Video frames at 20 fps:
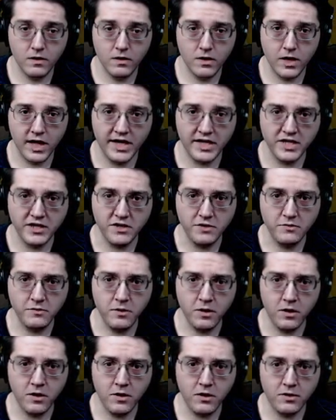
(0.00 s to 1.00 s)
Uh,
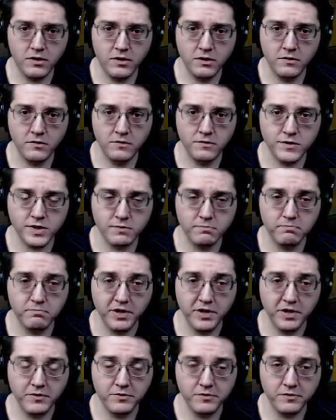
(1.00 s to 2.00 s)
you use
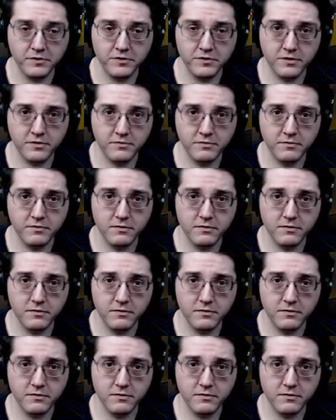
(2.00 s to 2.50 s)
both.